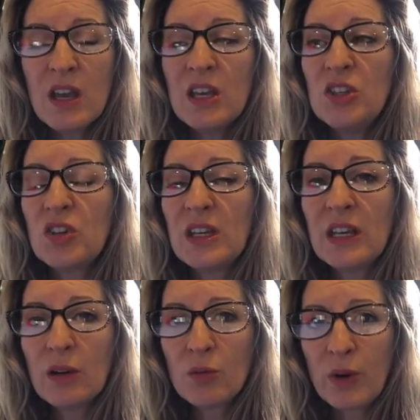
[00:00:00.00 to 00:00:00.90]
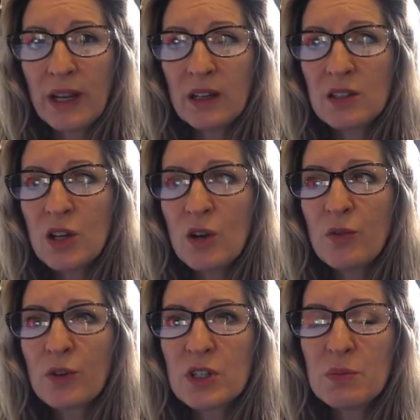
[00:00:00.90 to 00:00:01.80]
You can get ranked
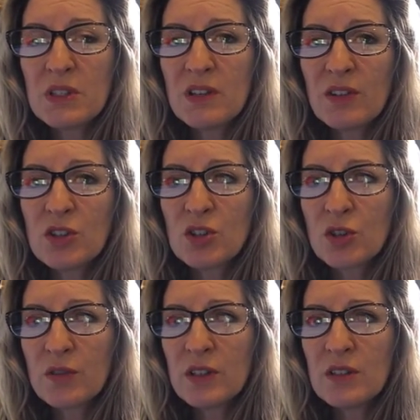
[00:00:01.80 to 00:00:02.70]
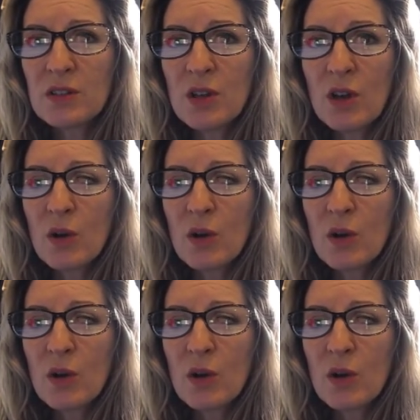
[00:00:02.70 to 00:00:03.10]
for a specific service,